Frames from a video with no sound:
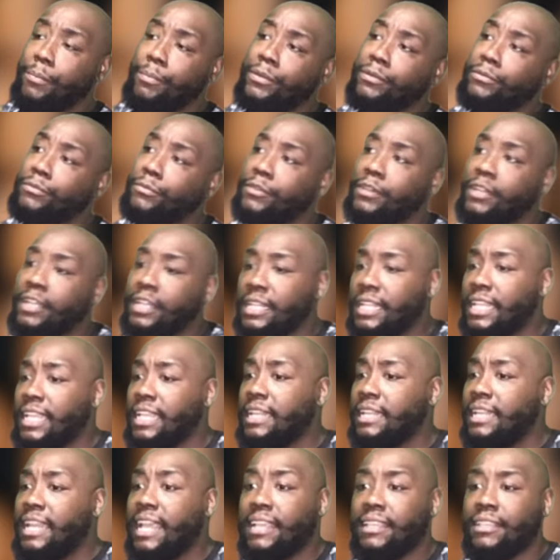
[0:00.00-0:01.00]
and
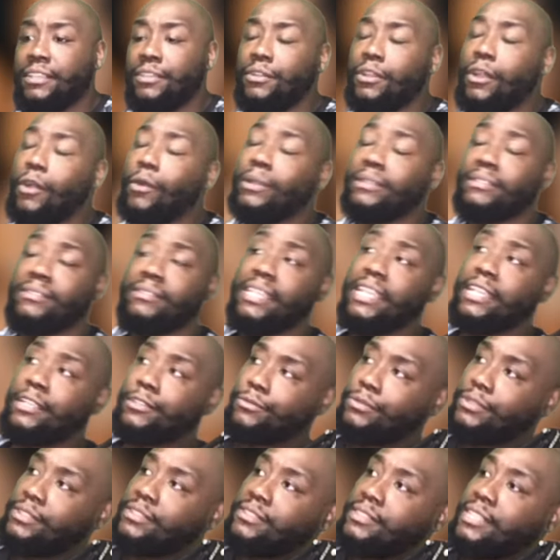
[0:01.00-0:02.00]
running, that, et
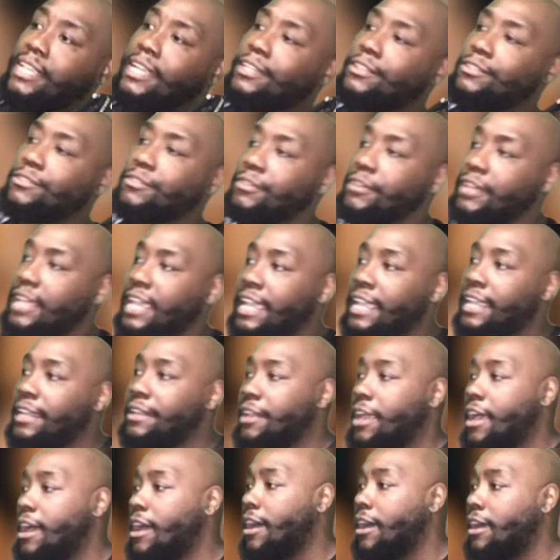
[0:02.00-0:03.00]
cetera, et cetera. And
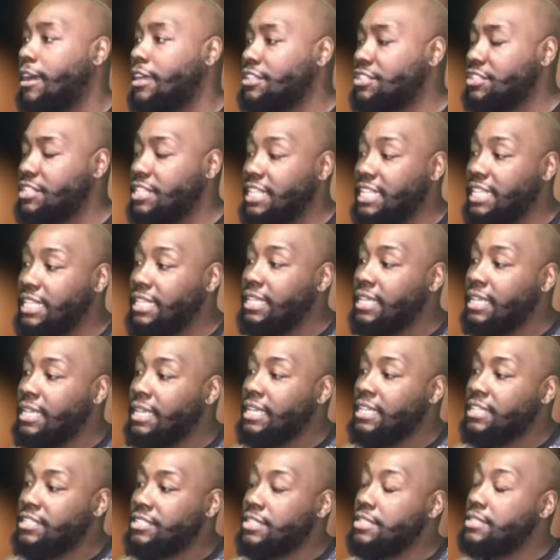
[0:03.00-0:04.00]
she
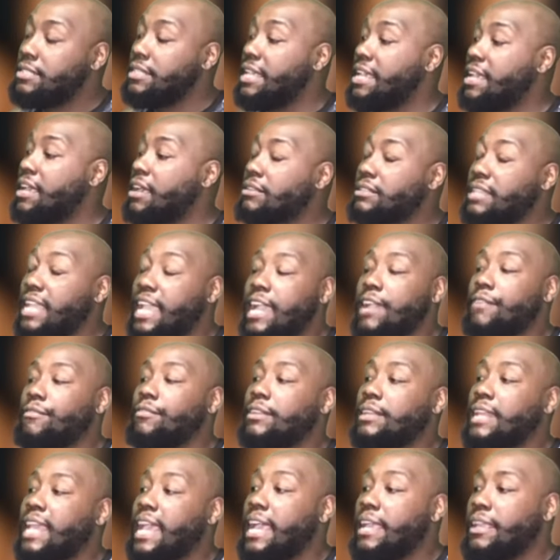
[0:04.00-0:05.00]
tells
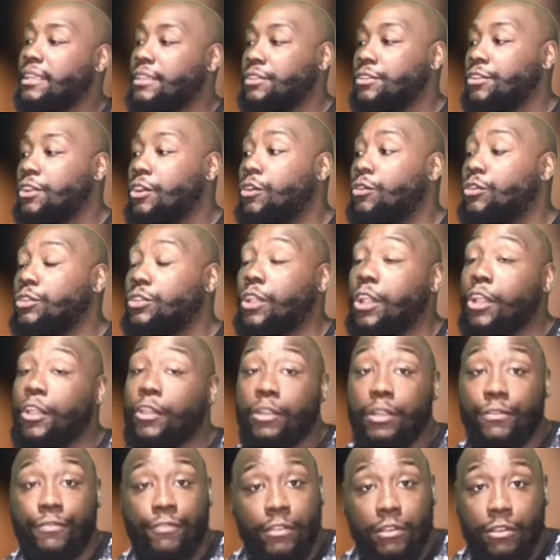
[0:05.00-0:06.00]
Evan that, you heard
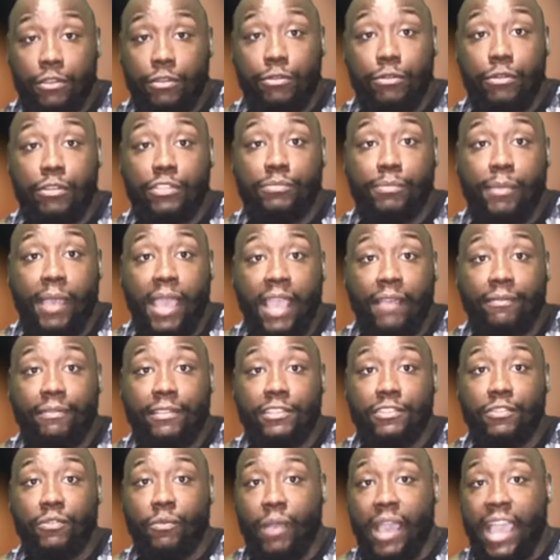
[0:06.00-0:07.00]
it from the horse mouth
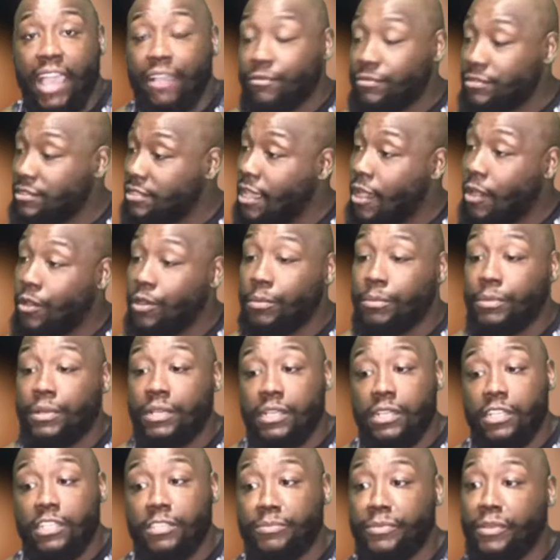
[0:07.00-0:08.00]
that your wife was caught in my
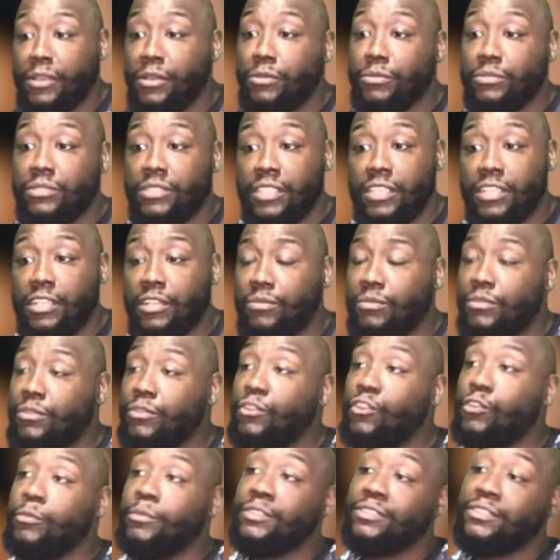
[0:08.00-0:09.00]
husband's hotel
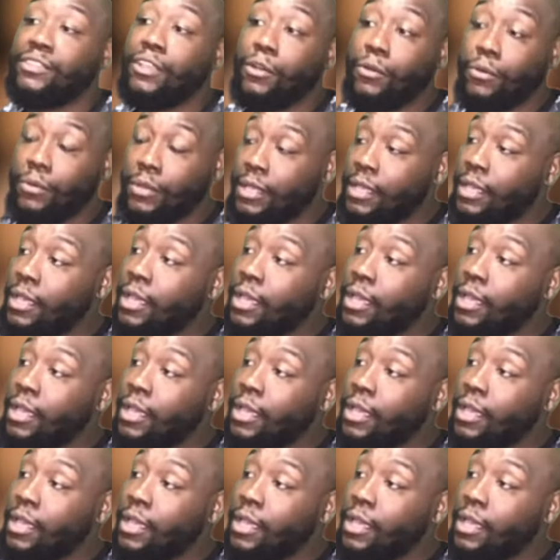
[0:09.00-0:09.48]
room. And so